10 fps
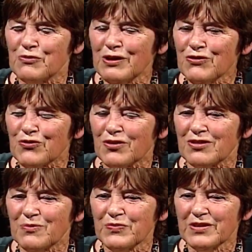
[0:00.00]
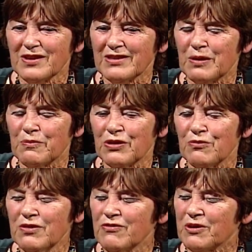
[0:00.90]
a restaurant down by the
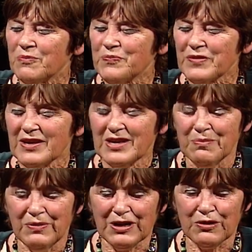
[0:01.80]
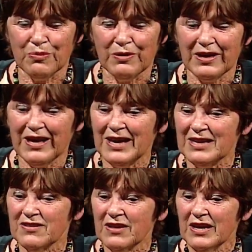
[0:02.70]
river in Petaluma,
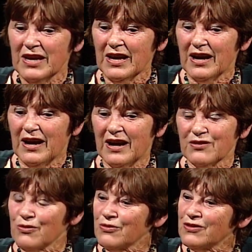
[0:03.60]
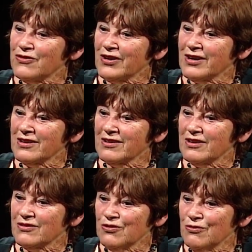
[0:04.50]
and I saw
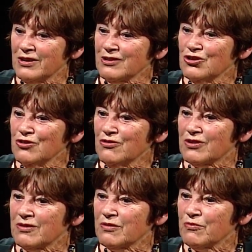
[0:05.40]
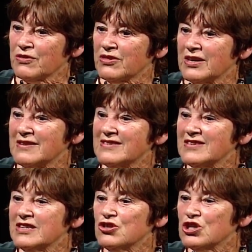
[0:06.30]
two young children with the
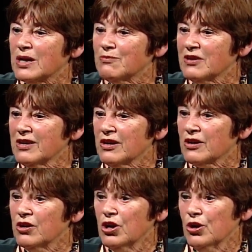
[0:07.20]
C-shaped ear,